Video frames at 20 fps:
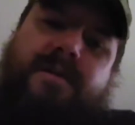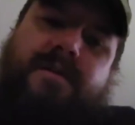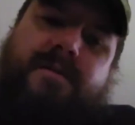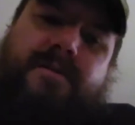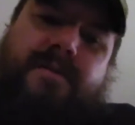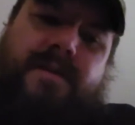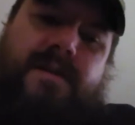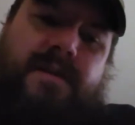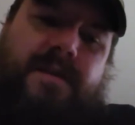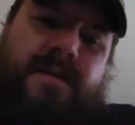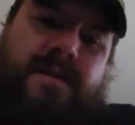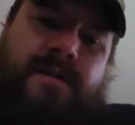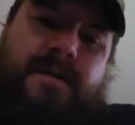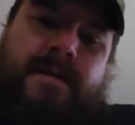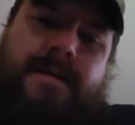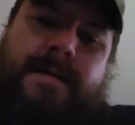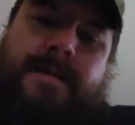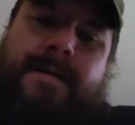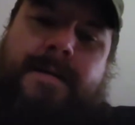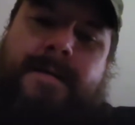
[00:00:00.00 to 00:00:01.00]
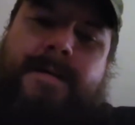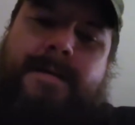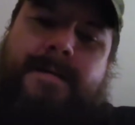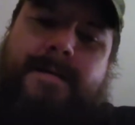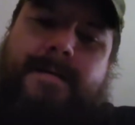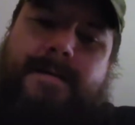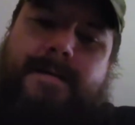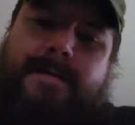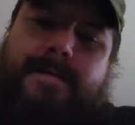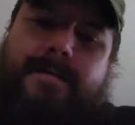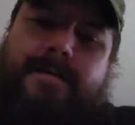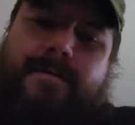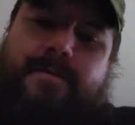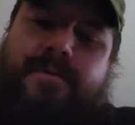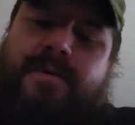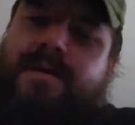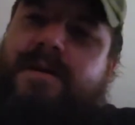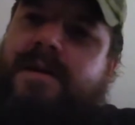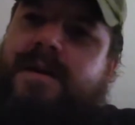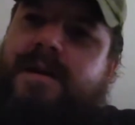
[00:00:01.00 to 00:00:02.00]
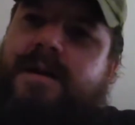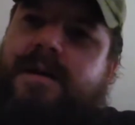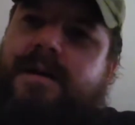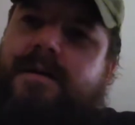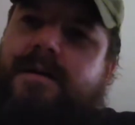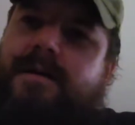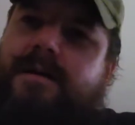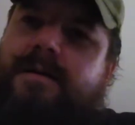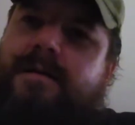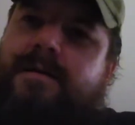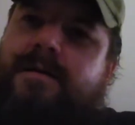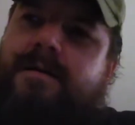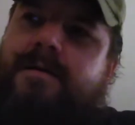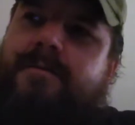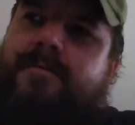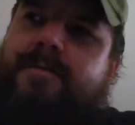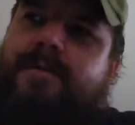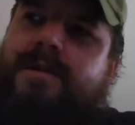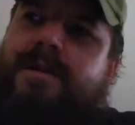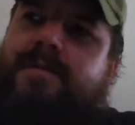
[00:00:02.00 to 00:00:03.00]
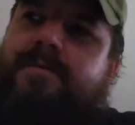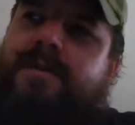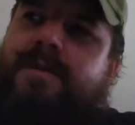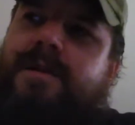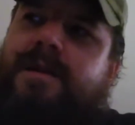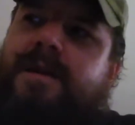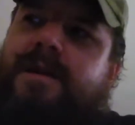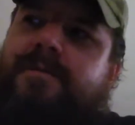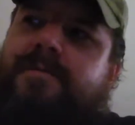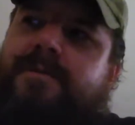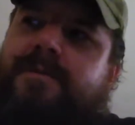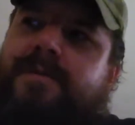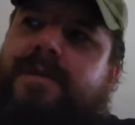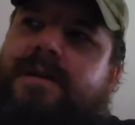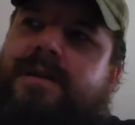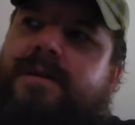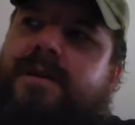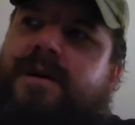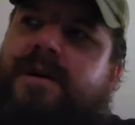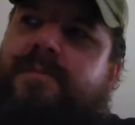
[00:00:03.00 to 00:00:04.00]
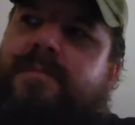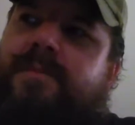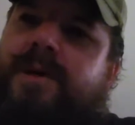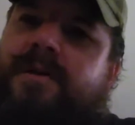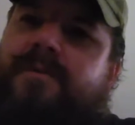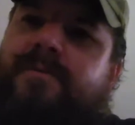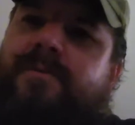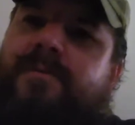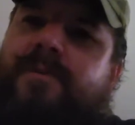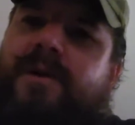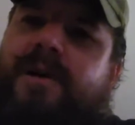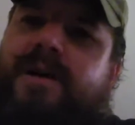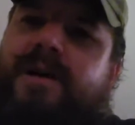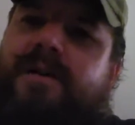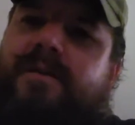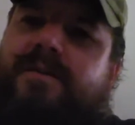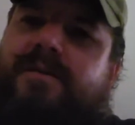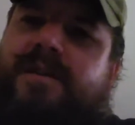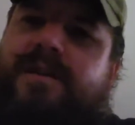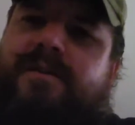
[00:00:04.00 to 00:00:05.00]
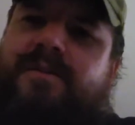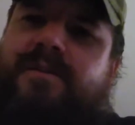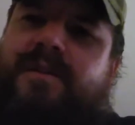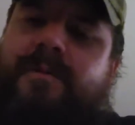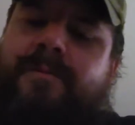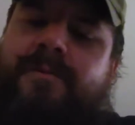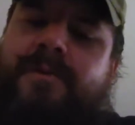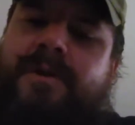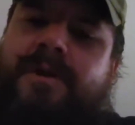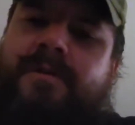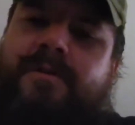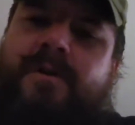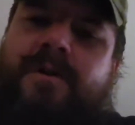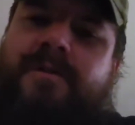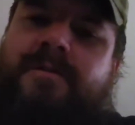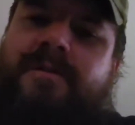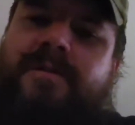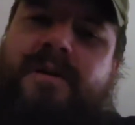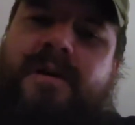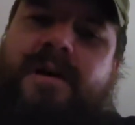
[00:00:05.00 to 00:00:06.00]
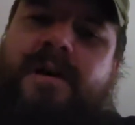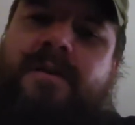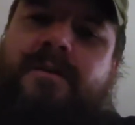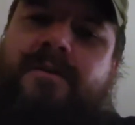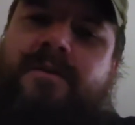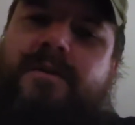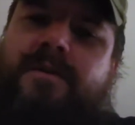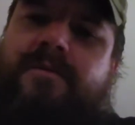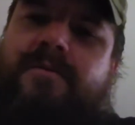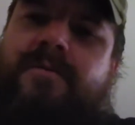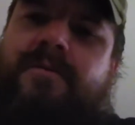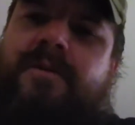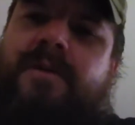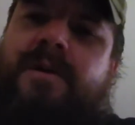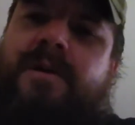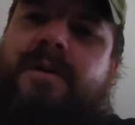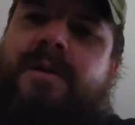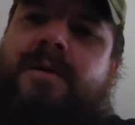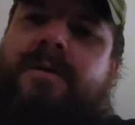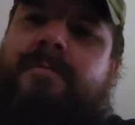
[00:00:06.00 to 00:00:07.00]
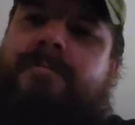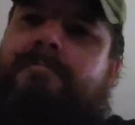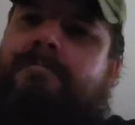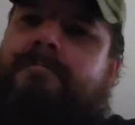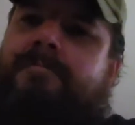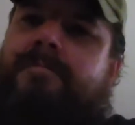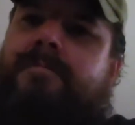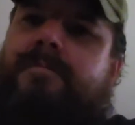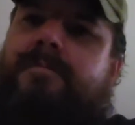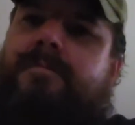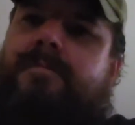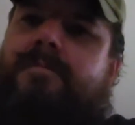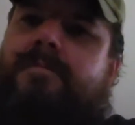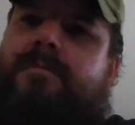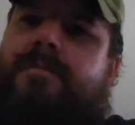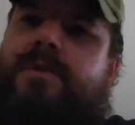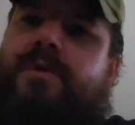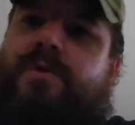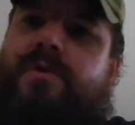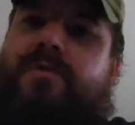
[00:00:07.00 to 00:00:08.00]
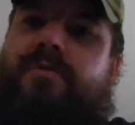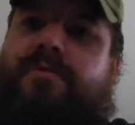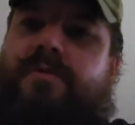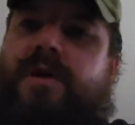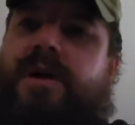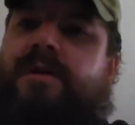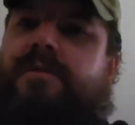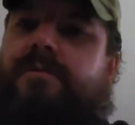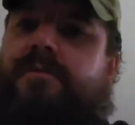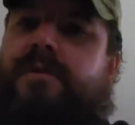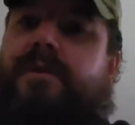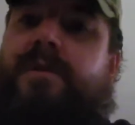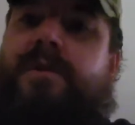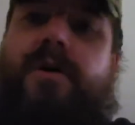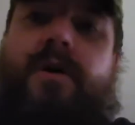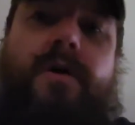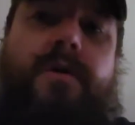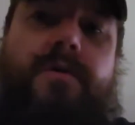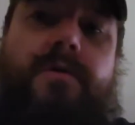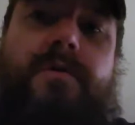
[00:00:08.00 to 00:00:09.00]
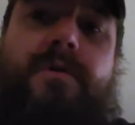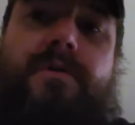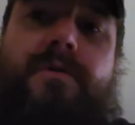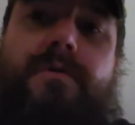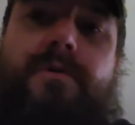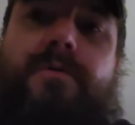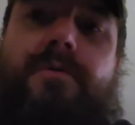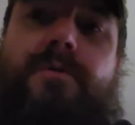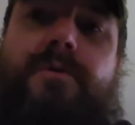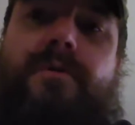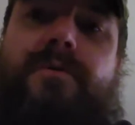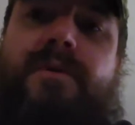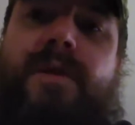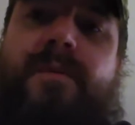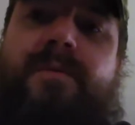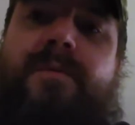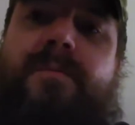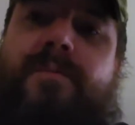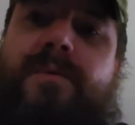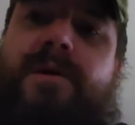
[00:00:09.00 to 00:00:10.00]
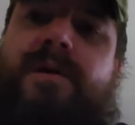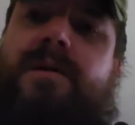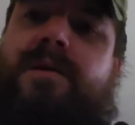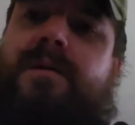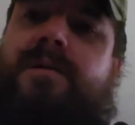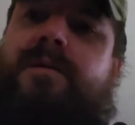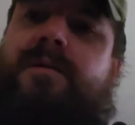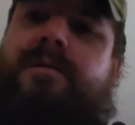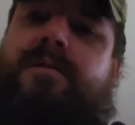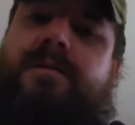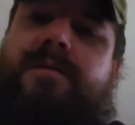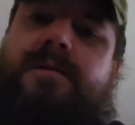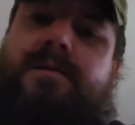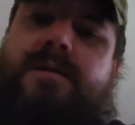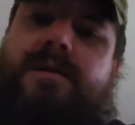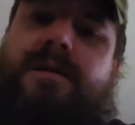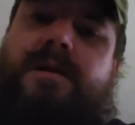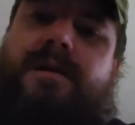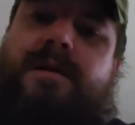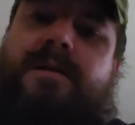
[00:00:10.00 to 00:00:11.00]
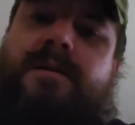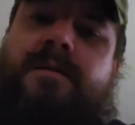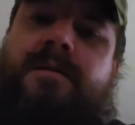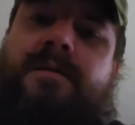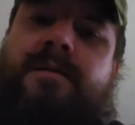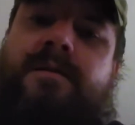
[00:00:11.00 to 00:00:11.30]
said. And one day, one evening after they'd got back from work, I said something along the lines of, you guys really are who you seem to be. And